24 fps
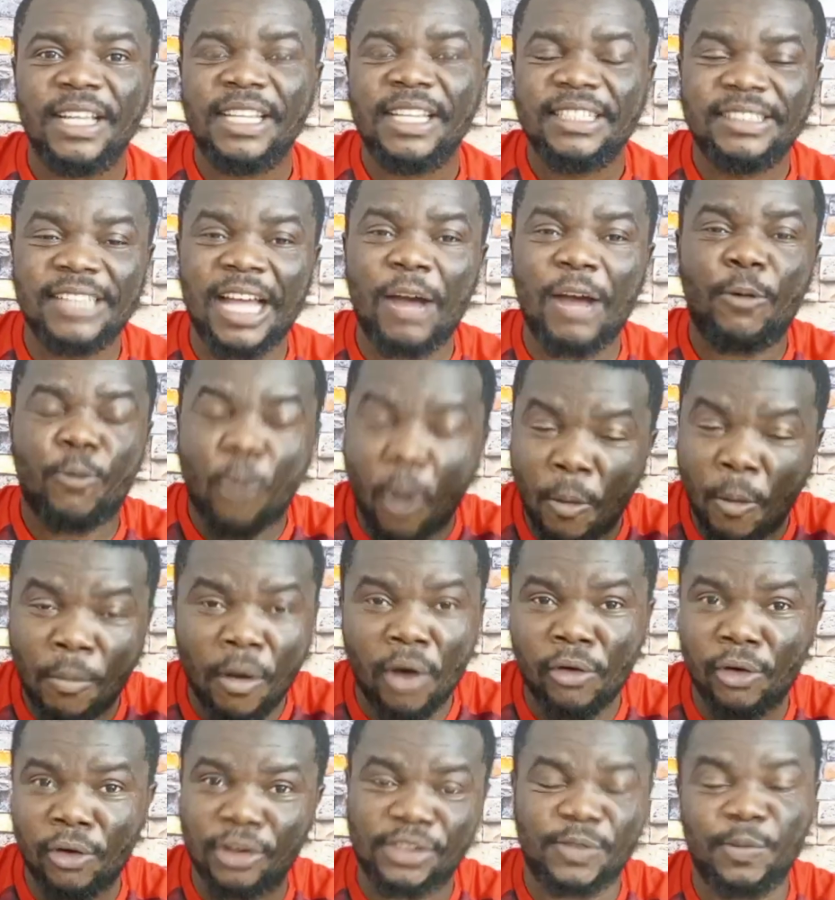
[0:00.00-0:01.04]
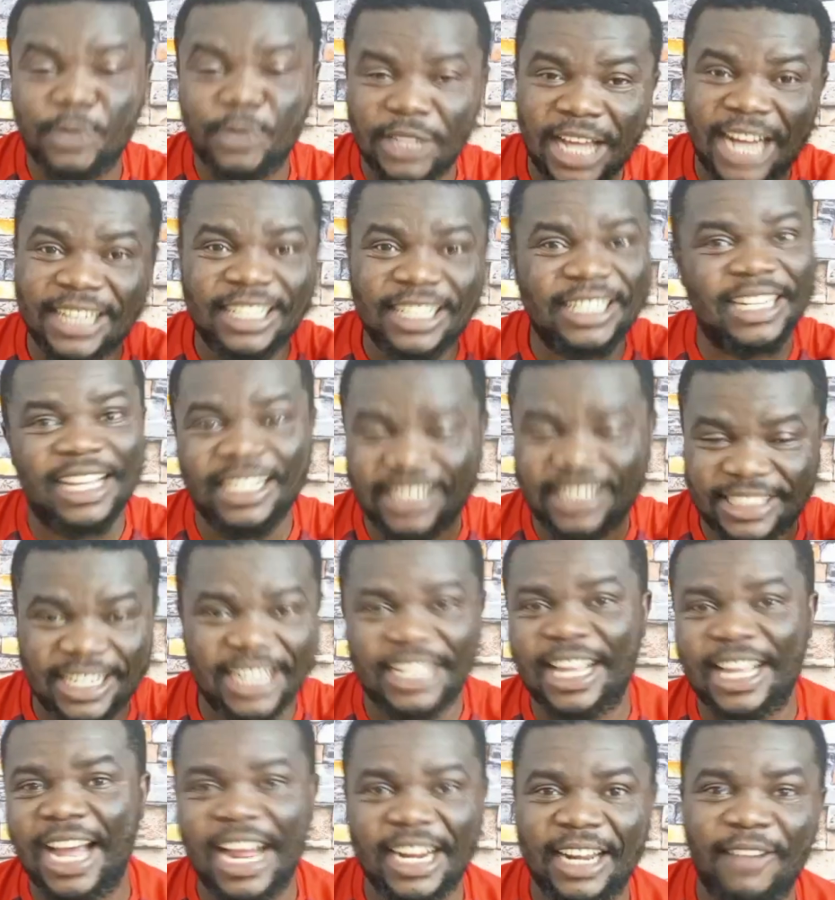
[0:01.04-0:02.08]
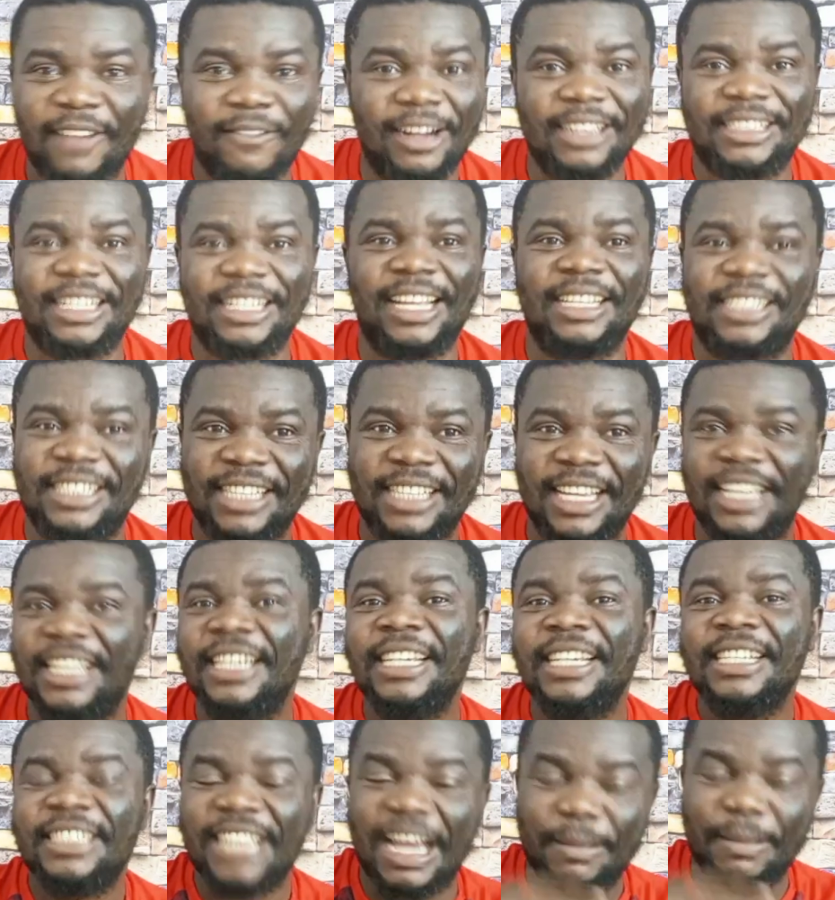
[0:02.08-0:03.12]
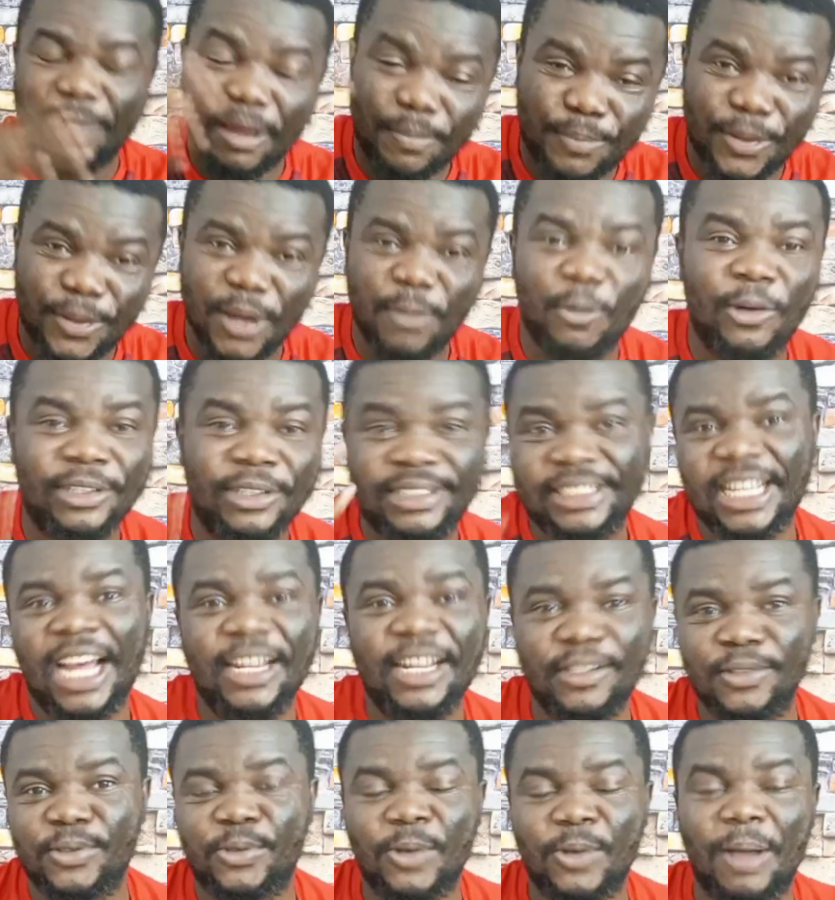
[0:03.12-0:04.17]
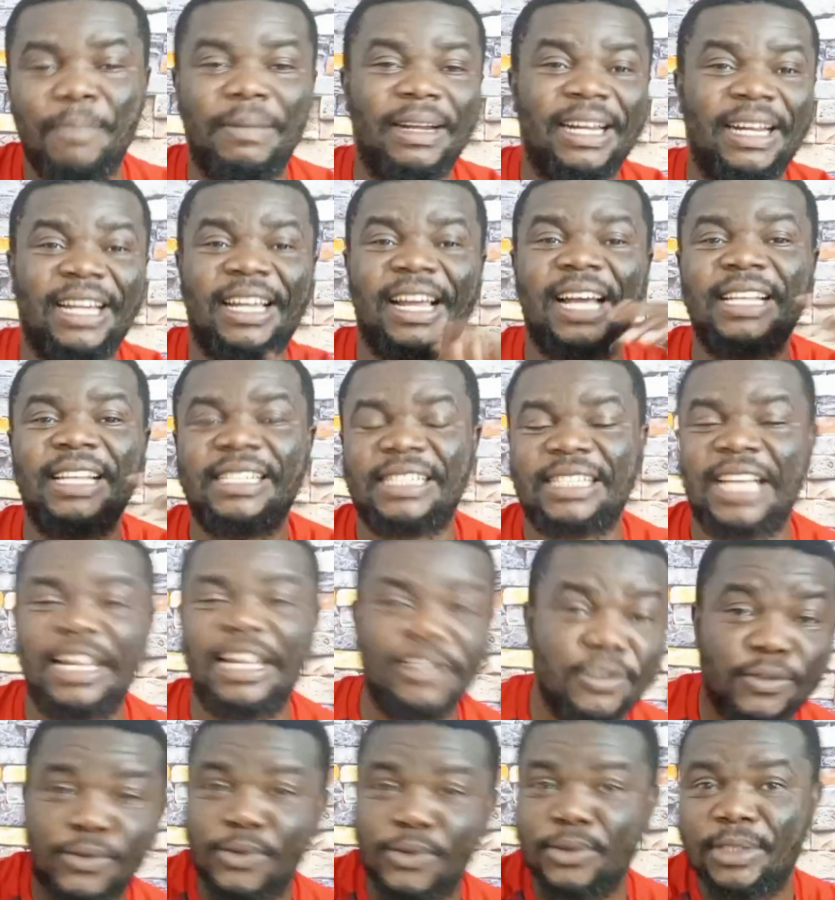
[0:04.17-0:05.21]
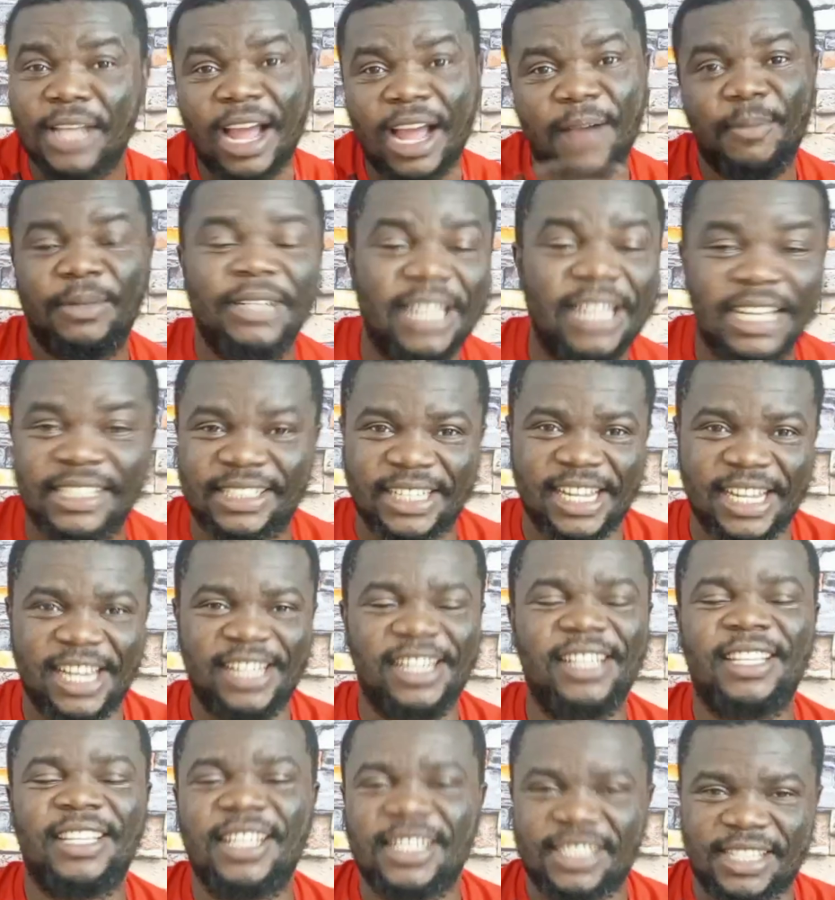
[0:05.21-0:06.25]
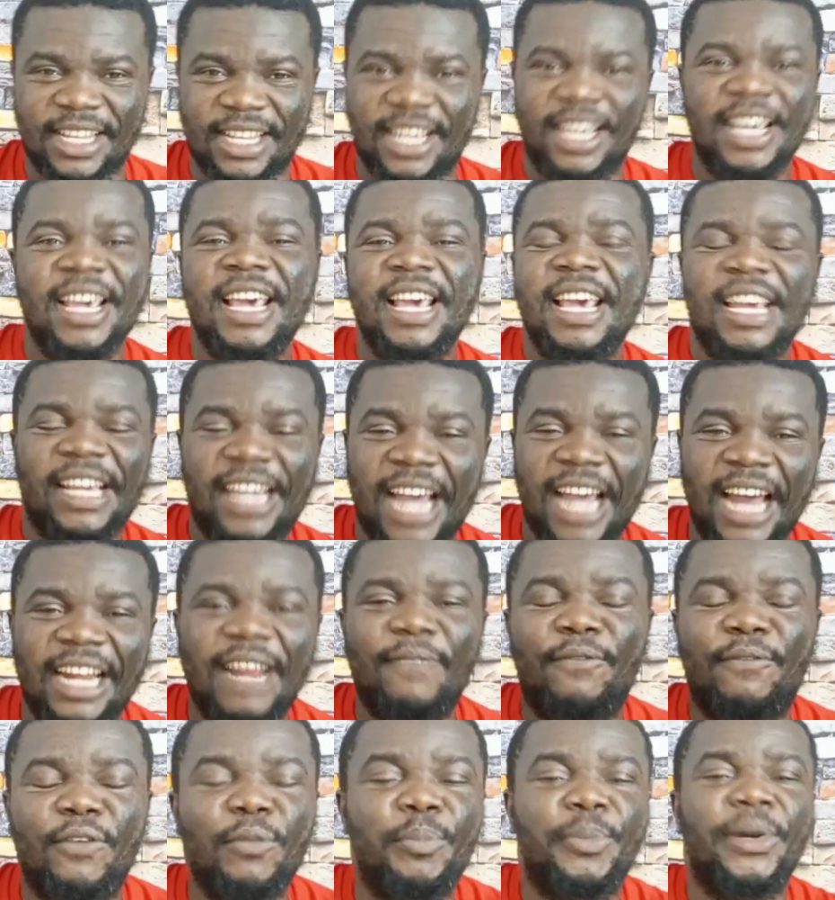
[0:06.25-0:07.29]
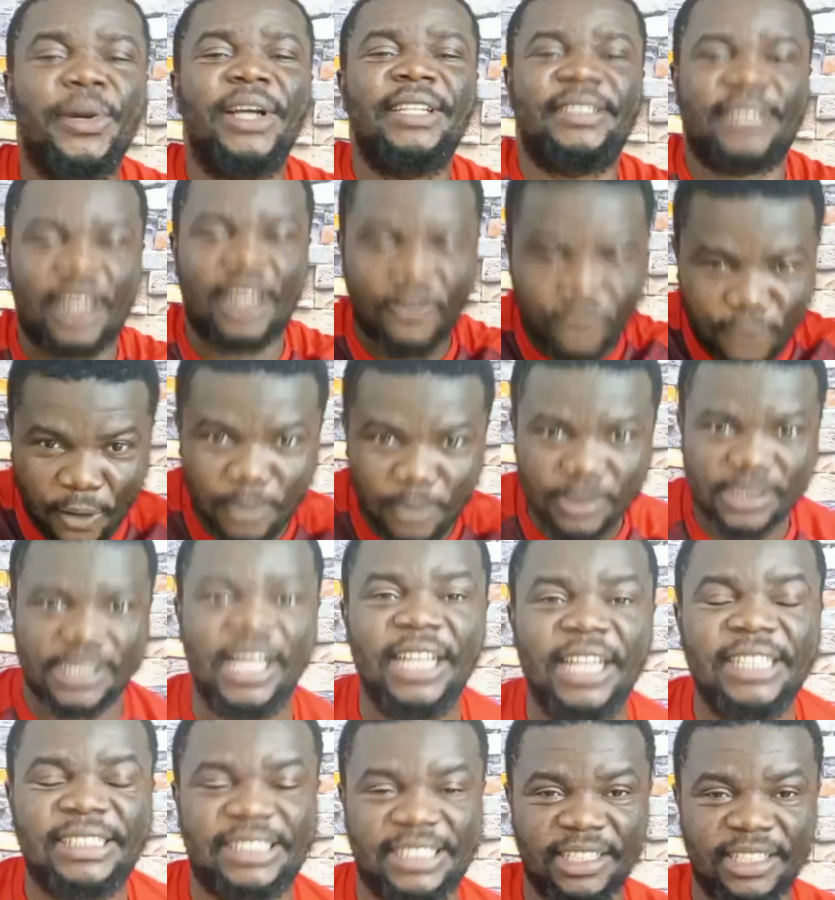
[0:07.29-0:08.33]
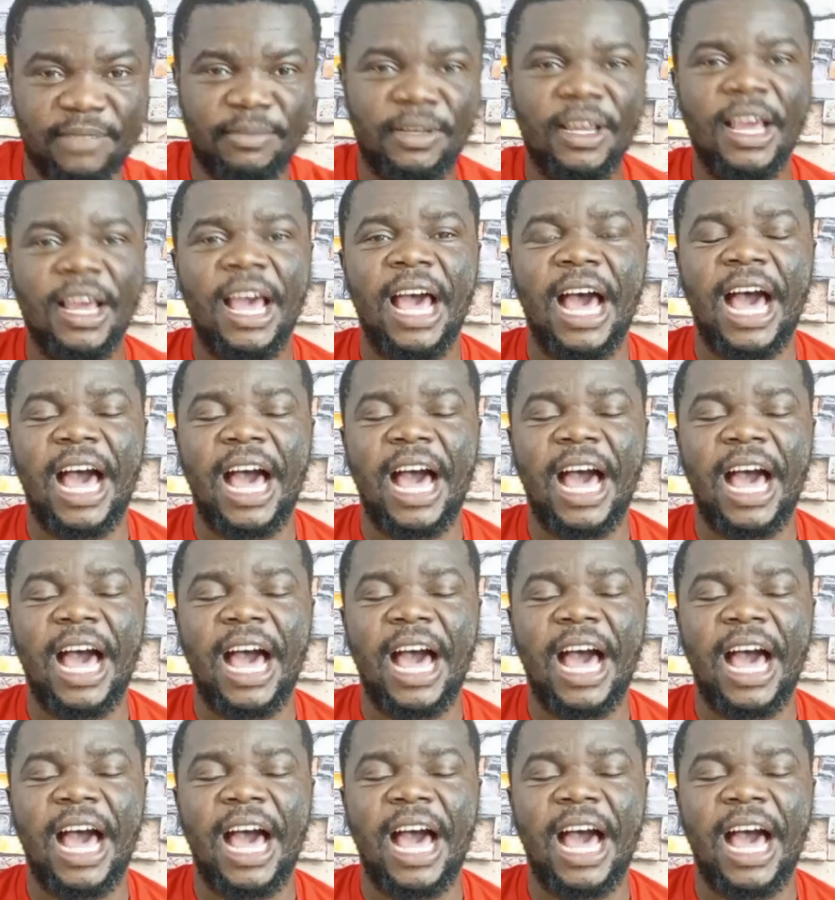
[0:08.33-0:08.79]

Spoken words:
Now Comoros money are in a share Ghana. What you say? Yeah, maybe more channel. So Madagascar and Sudan money share. And I just say Ghana football the form say team.